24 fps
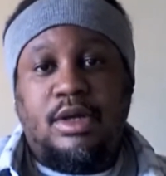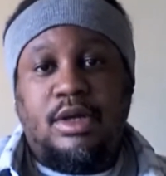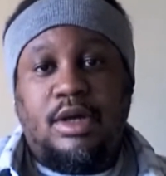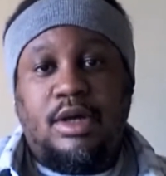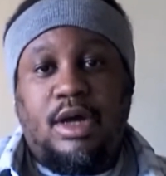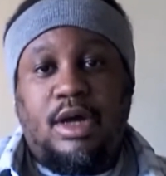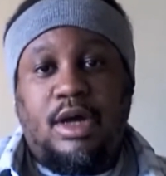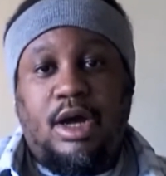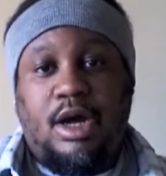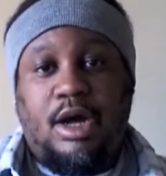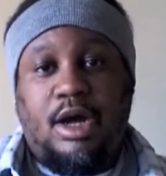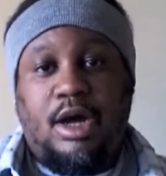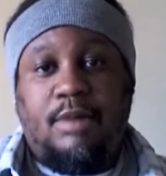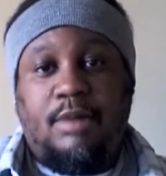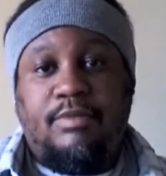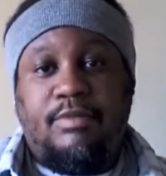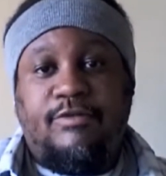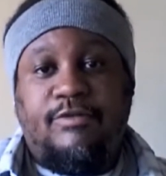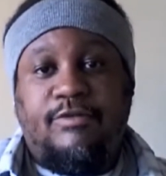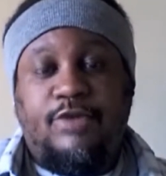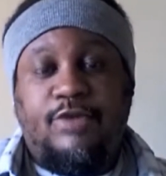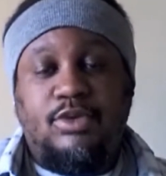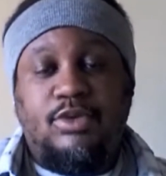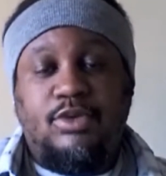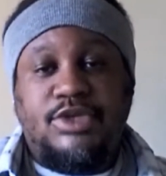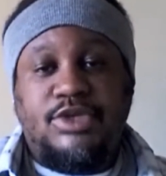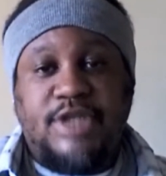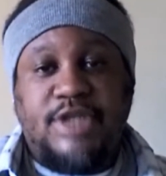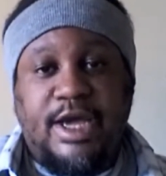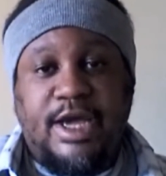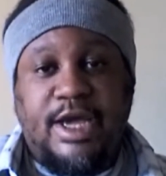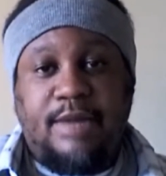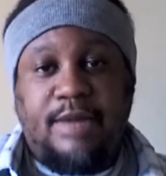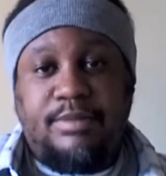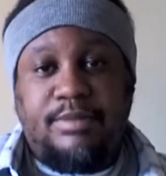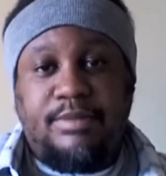food
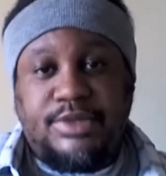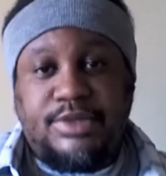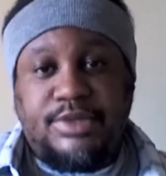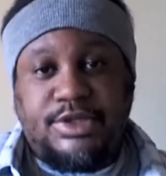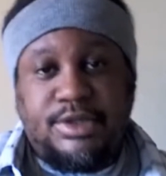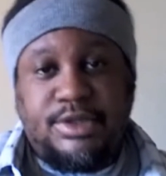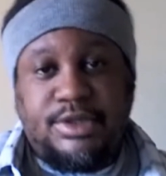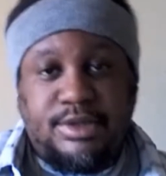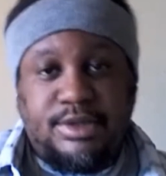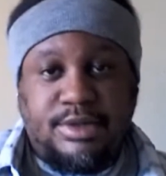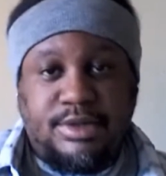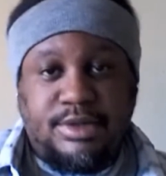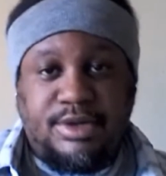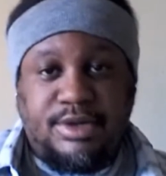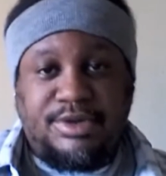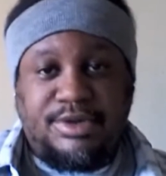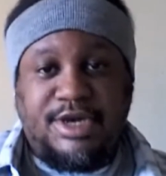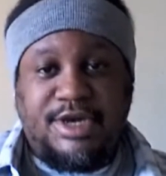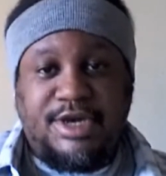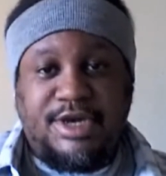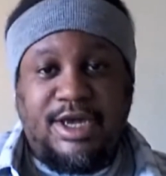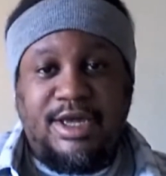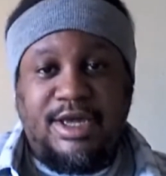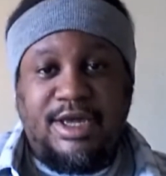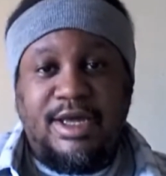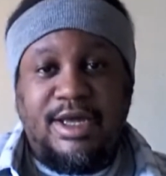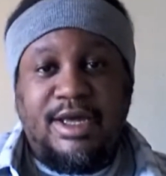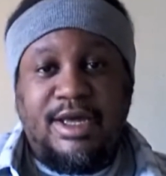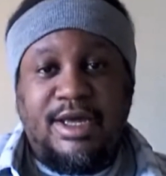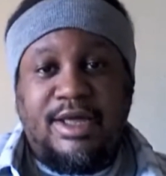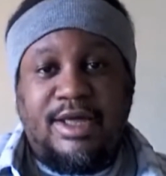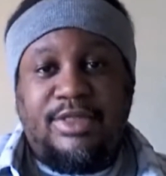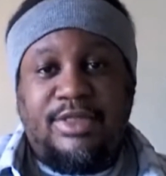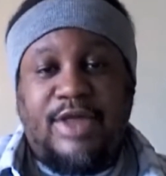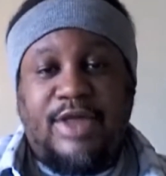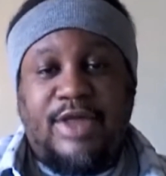stamps, okay,
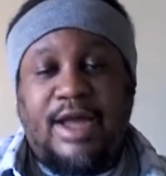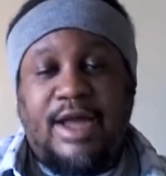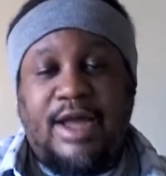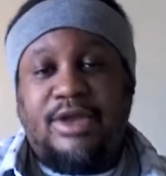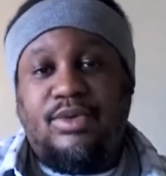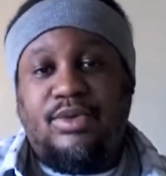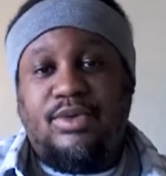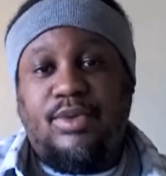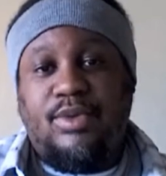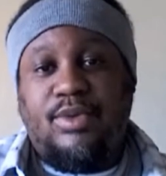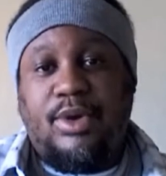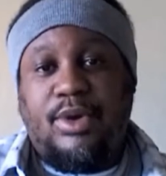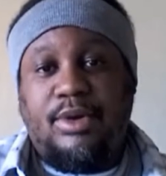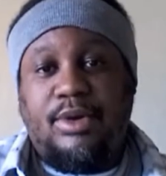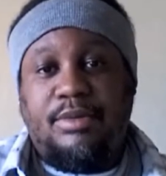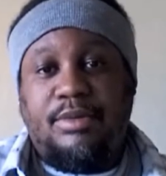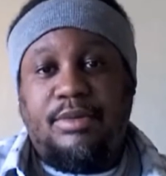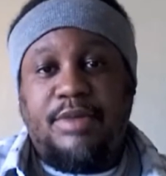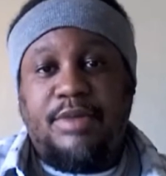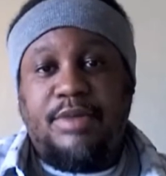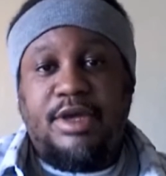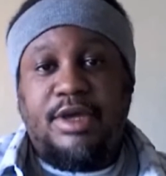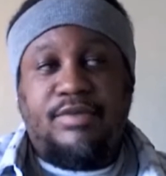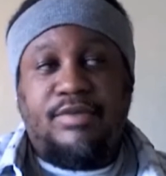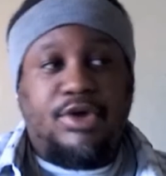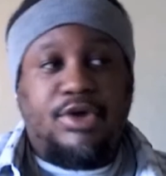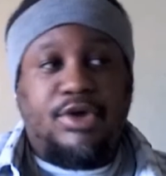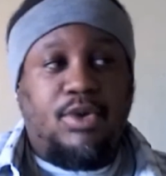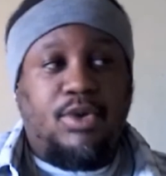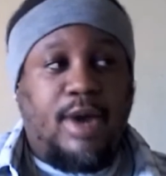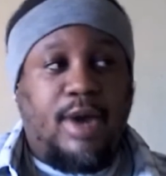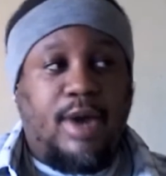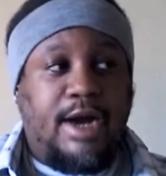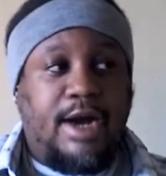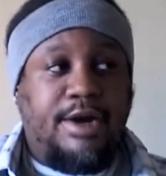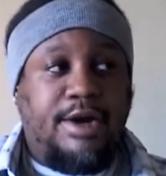that you will be
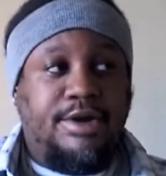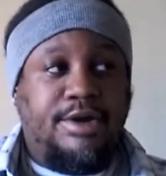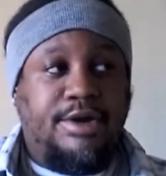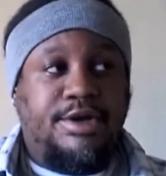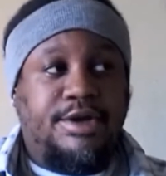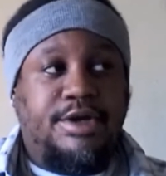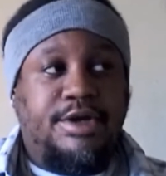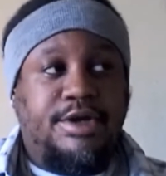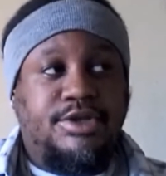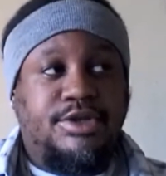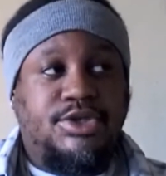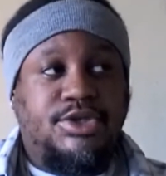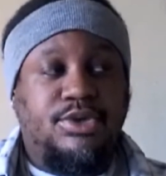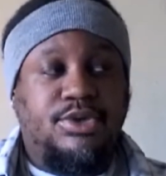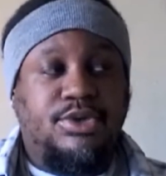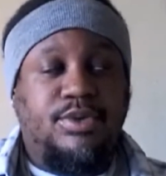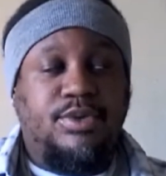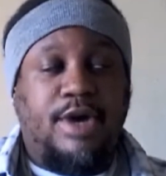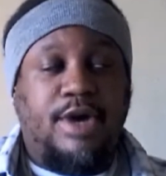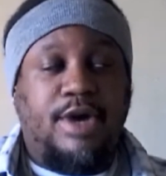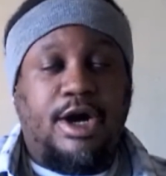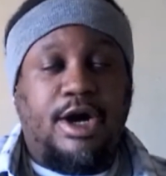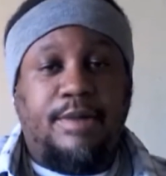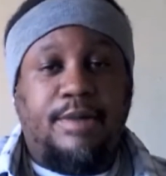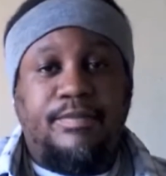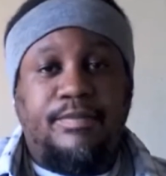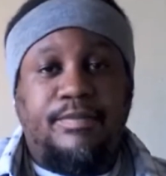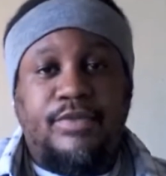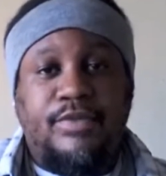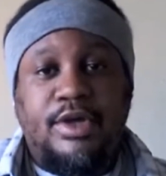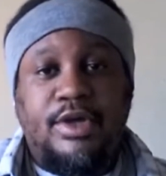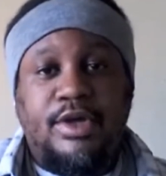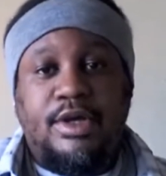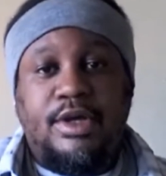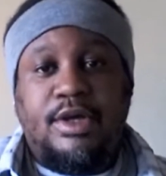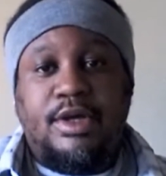required to
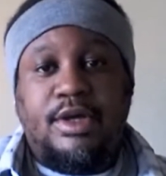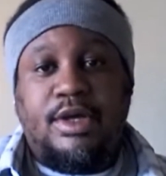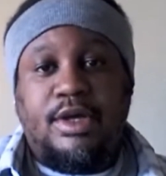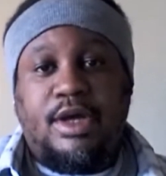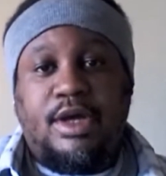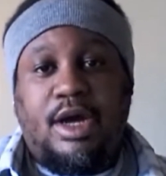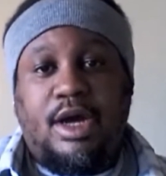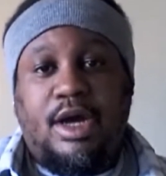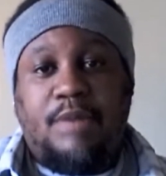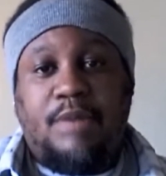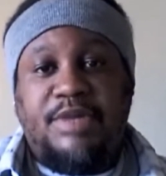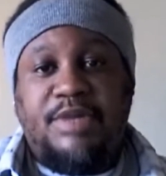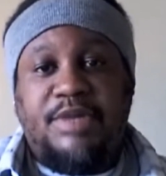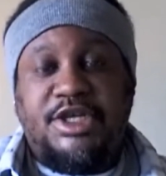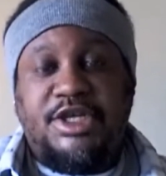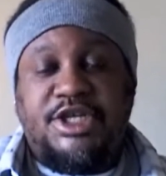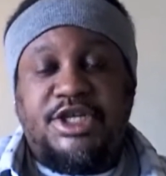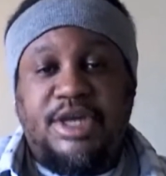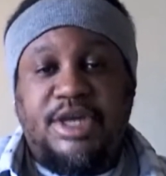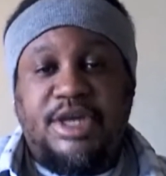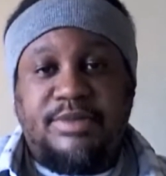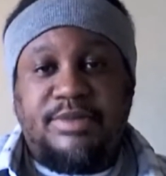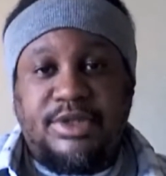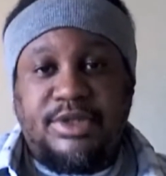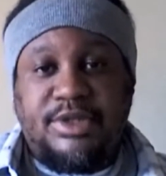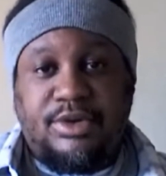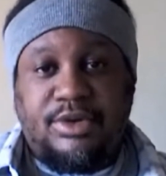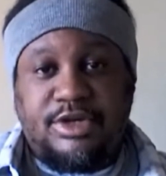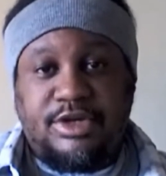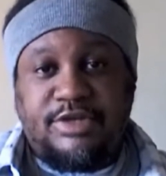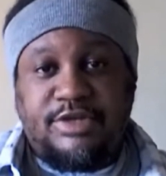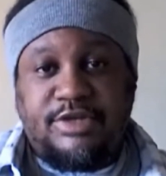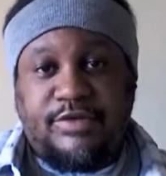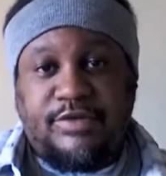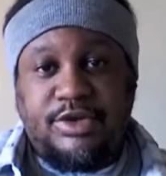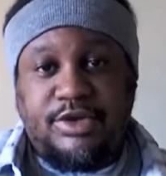be chipped in
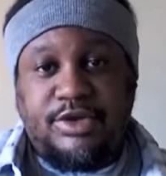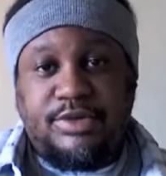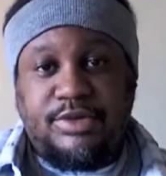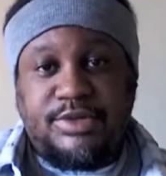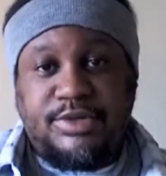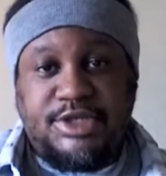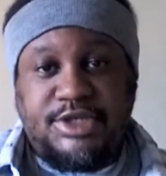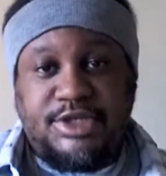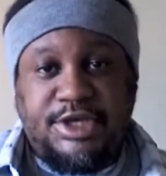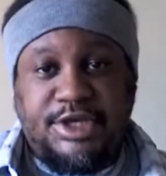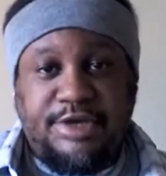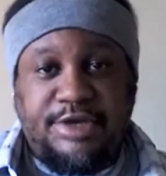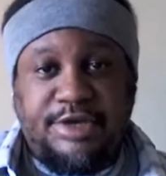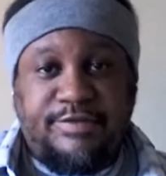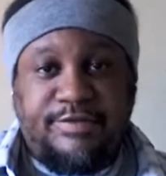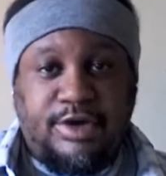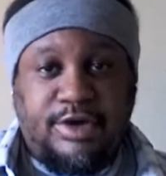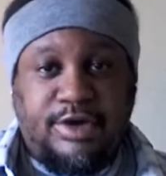order for you to receive